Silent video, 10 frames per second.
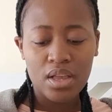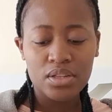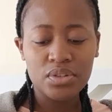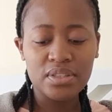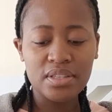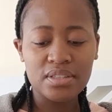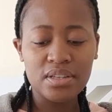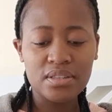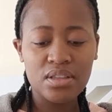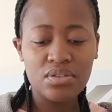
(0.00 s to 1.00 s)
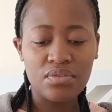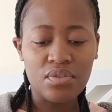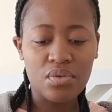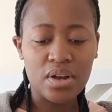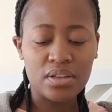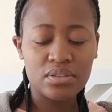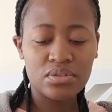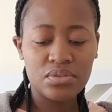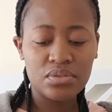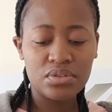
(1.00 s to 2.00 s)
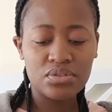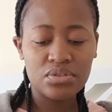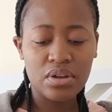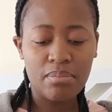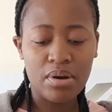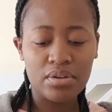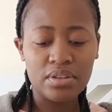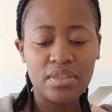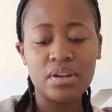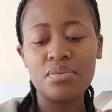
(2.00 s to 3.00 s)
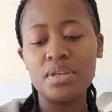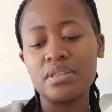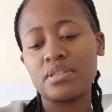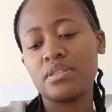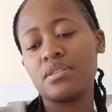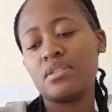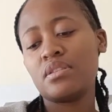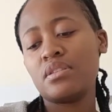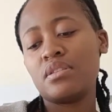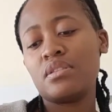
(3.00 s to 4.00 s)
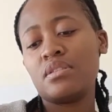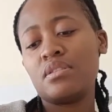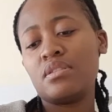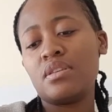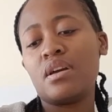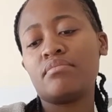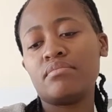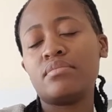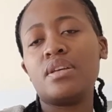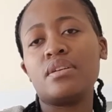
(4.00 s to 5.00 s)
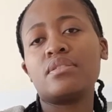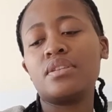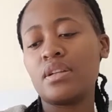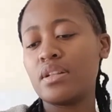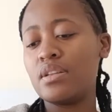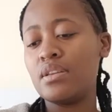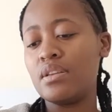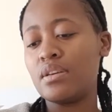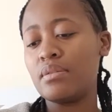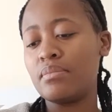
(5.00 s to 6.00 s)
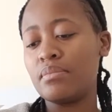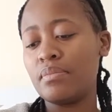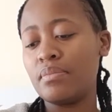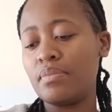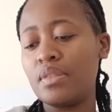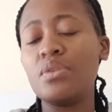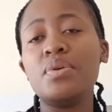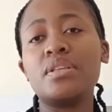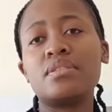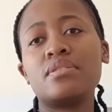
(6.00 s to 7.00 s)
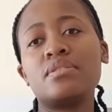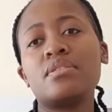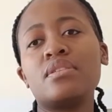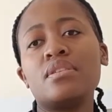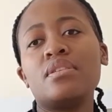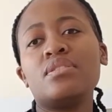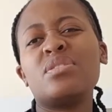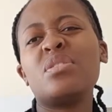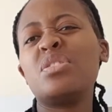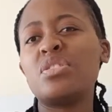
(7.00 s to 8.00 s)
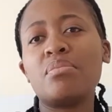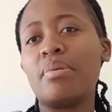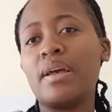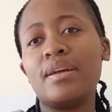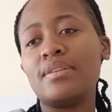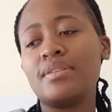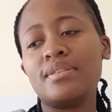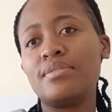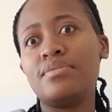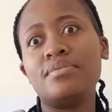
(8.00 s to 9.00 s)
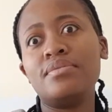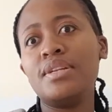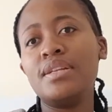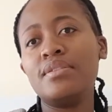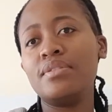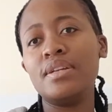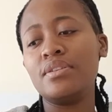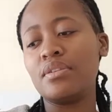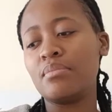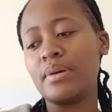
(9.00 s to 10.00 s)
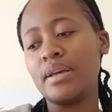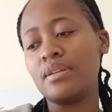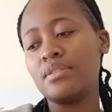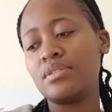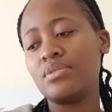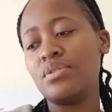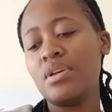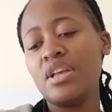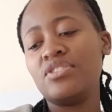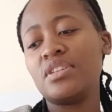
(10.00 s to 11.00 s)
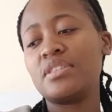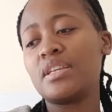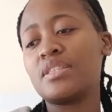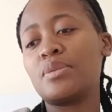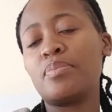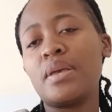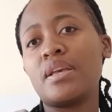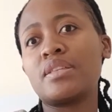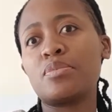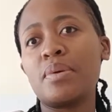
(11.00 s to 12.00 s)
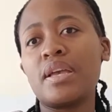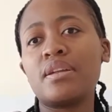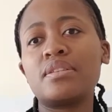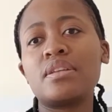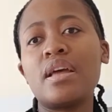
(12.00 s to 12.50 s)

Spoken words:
So it's the 16th of August. So it took about 3 weeks. Yeah, exactly 3 weeks. So it's not bad. It's really, really not bad. So just expect.